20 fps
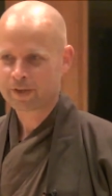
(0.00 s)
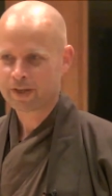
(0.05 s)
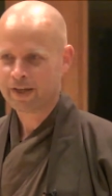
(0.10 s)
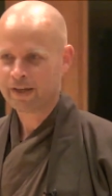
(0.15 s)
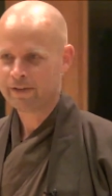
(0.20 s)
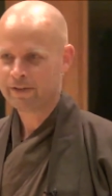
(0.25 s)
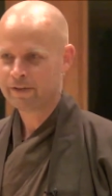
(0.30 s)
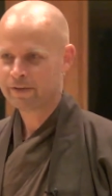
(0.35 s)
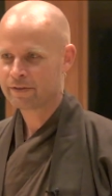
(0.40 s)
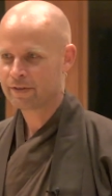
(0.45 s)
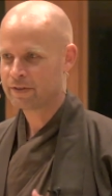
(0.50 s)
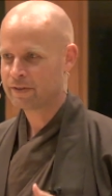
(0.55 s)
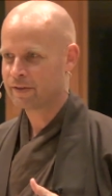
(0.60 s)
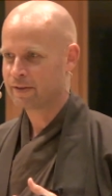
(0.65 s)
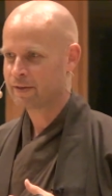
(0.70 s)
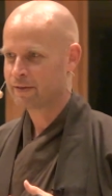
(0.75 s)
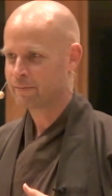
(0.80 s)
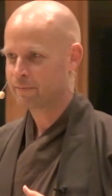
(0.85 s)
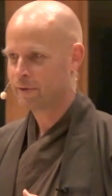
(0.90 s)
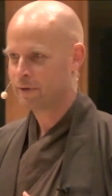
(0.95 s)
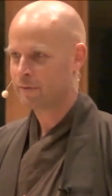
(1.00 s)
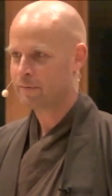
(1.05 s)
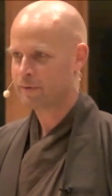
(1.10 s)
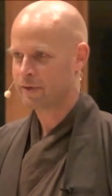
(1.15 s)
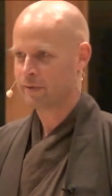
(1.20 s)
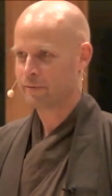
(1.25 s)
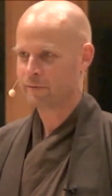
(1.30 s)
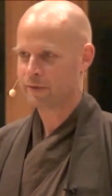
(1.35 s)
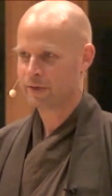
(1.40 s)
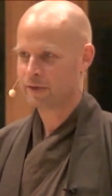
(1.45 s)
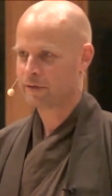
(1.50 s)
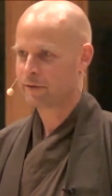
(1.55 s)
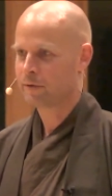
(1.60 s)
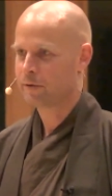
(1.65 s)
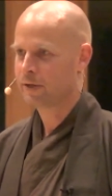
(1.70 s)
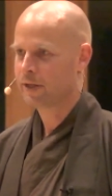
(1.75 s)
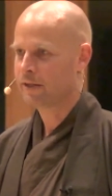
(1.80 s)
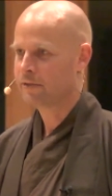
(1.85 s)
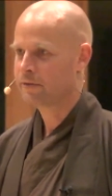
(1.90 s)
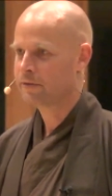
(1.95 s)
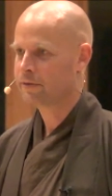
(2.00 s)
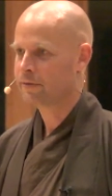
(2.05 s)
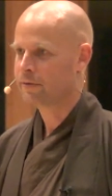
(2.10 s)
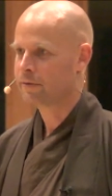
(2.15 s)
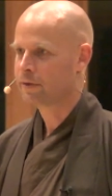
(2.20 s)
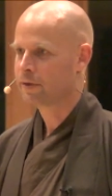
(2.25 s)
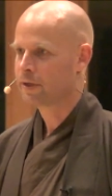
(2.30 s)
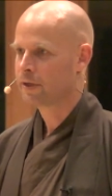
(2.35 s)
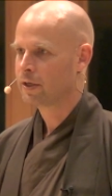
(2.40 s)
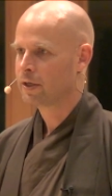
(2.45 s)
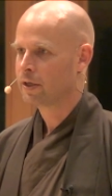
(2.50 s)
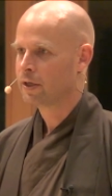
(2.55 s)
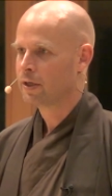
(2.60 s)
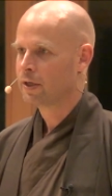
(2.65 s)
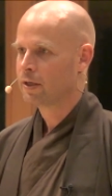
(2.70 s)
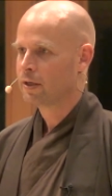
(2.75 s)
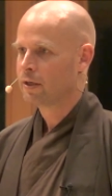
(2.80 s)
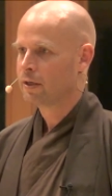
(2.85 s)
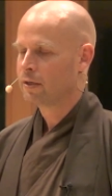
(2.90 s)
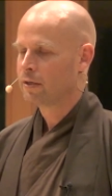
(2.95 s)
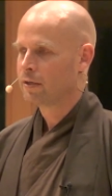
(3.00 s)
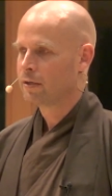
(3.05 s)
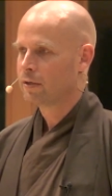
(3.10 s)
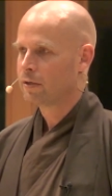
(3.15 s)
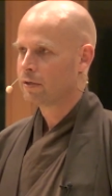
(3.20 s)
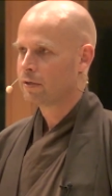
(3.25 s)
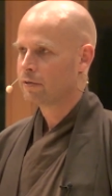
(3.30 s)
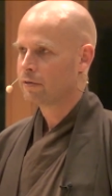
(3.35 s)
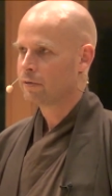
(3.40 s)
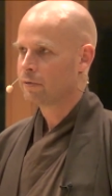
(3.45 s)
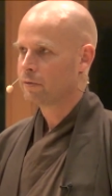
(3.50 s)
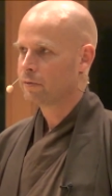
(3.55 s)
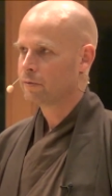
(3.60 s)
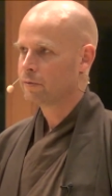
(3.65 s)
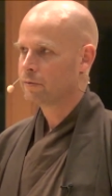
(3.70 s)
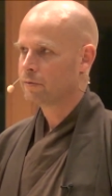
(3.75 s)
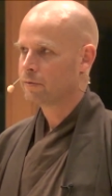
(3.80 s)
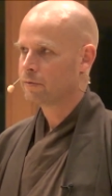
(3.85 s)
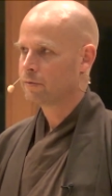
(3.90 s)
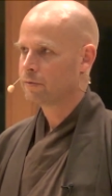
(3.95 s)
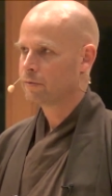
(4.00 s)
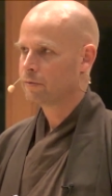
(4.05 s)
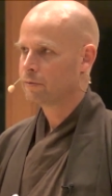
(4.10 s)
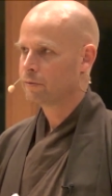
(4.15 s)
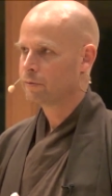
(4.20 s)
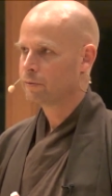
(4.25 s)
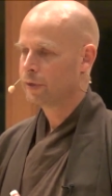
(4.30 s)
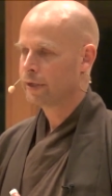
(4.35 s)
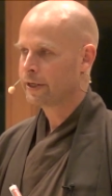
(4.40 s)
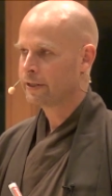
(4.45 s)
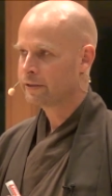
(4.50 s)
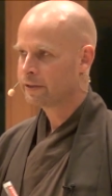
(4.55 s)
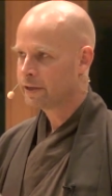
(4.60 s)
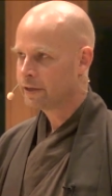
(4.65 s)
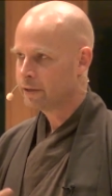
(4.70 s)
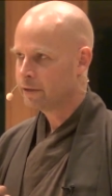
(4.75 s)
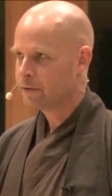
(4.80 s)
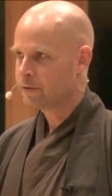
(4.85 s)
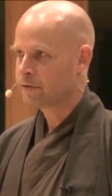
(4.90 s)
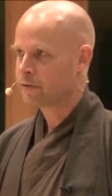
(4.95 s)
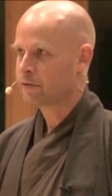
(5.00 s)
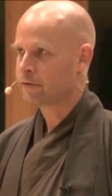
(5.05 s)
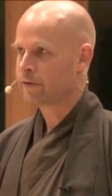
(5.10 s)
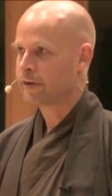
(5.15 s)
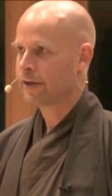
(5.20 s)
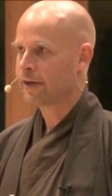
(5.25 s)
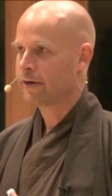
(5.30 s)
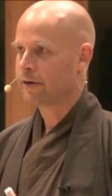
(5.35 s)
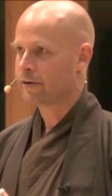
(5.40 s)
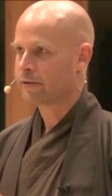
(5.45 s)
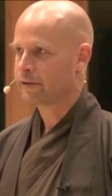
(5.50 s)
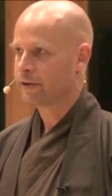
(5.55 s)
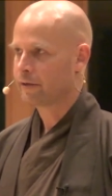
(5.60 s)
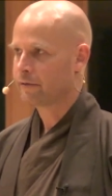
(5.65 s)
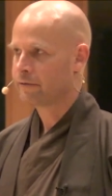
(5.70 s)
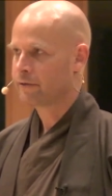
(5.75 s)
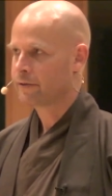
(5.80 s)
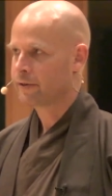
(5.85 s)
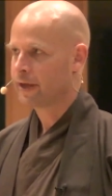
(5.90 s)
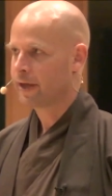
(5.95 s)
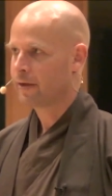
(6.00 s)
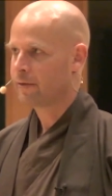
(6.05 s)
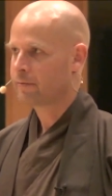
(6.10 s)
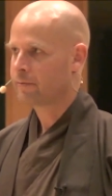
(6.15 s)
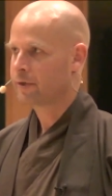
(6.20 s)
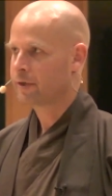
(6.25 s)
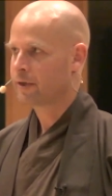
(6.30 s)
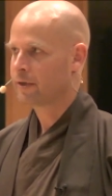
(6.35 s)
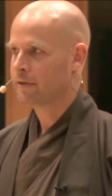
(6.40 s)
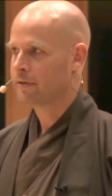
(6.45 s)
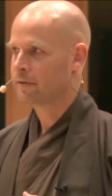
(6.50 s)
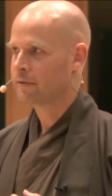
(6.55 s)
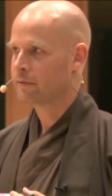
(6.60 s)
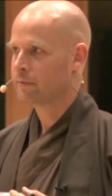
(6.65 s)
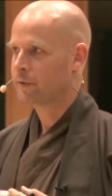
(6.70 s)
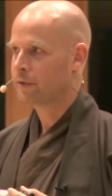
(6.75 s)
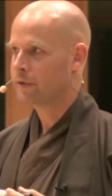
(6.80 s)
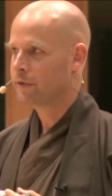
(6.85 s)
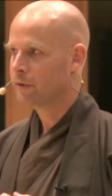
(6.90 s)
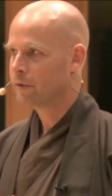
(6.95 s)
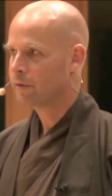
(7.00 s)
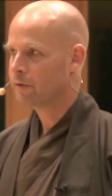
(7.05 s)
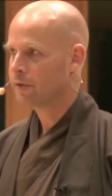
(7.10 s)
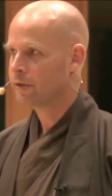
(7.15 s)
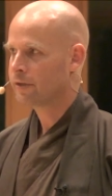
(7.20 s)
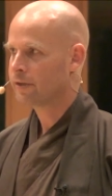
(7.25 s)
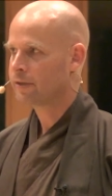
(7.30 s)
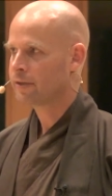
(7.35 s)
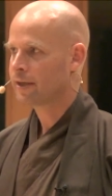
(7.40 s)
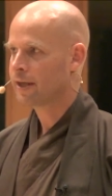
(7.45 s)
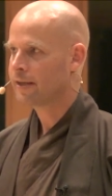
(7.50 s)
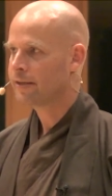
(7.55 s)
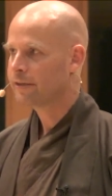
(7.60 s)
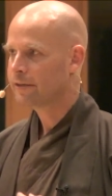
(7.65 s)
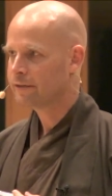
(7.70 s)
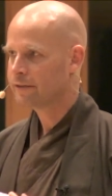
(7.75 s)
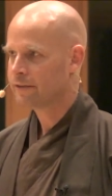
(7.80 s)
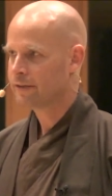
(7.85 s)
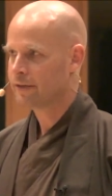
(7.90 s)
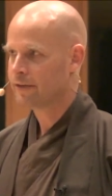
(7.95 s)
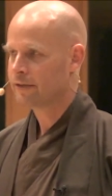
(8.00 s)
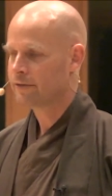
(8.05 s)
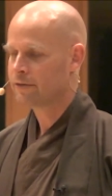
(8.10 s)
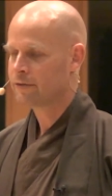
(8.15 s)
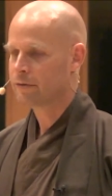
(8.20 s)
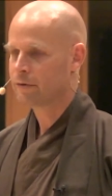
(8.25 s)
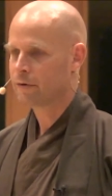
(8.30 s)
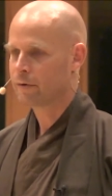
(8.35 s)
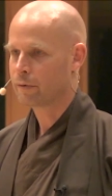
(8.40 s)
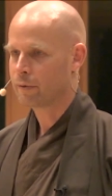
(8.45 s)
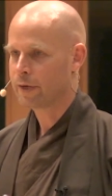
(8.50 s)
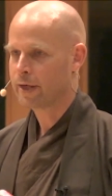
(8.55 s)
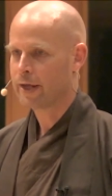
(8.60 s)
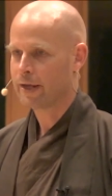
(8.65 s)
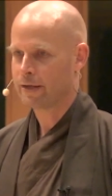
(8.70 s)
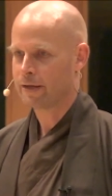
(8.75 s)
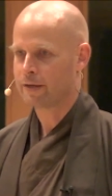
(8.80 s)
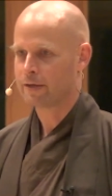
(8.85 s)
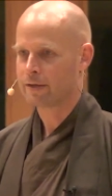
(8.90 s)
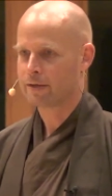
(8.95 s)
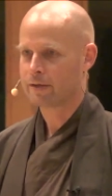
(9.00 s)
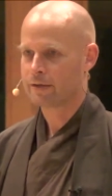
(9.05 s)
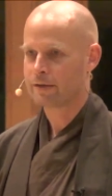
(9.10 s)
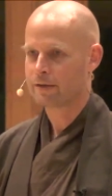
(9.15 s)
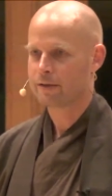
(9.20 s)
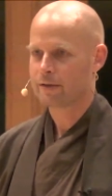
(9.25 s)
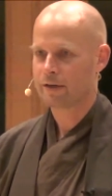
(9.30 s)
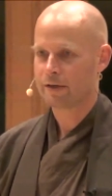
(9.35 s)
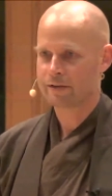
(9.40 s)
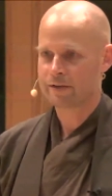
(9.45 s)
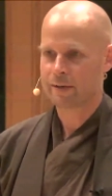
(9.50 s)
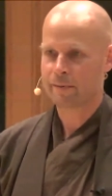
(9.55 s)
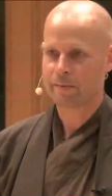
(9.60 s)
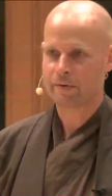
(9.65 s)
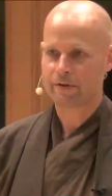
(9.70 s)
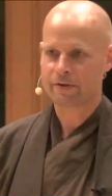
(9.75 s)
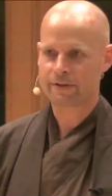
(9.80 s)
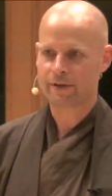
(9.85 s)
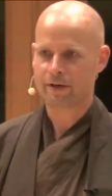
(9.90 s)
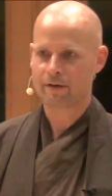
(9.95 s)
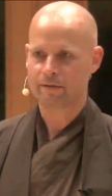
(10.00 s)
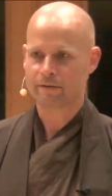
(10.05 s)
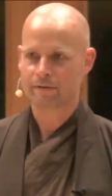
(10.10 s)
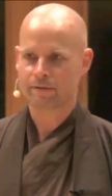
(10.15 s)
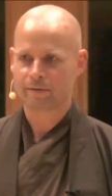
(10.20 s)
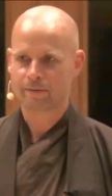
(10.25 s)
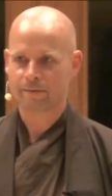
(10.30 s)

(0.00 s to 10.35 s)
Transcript: And there's nothing permanent we can hold on to. So we continue to train ourselves in that because we know that the tendency is to create a separate self.